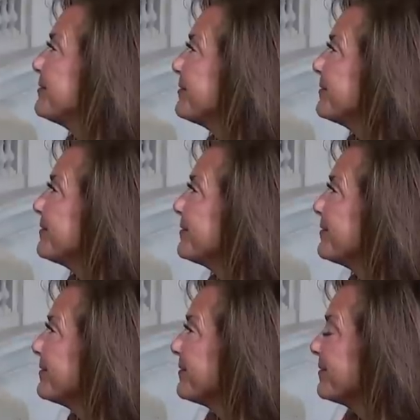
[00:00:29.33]

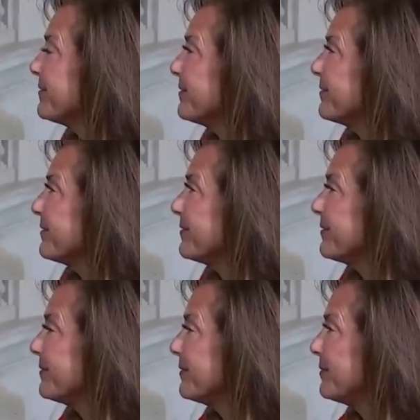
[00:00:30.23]

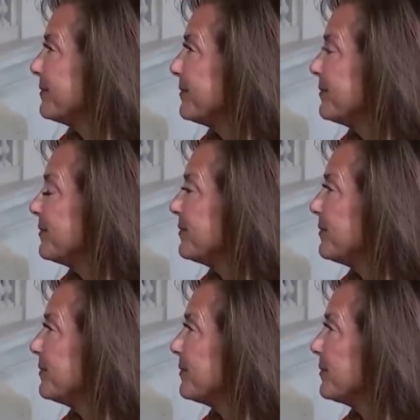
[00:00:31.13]

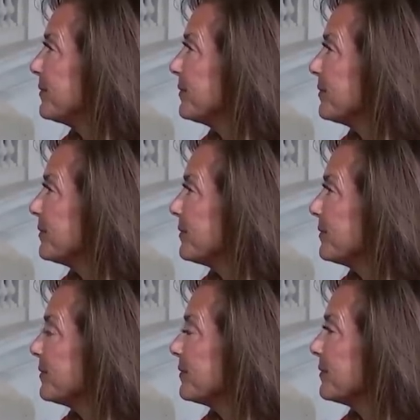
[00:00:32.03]

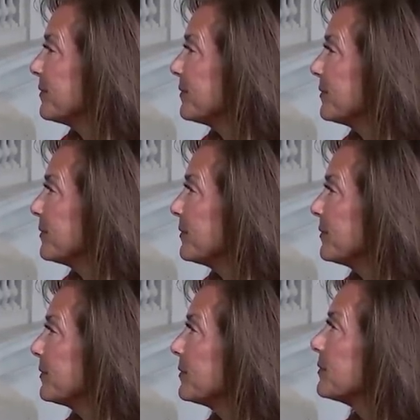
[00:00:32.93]

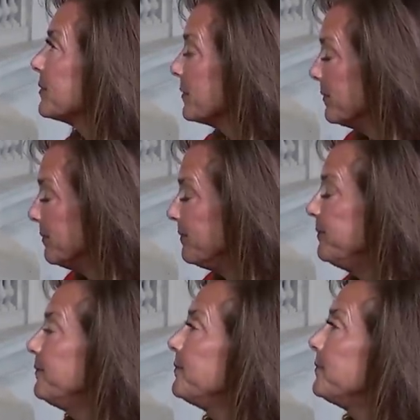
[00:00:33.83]

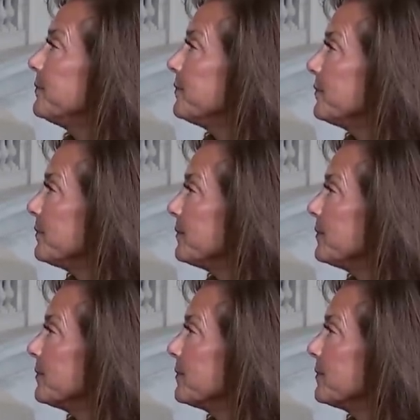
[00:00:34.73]
(silent)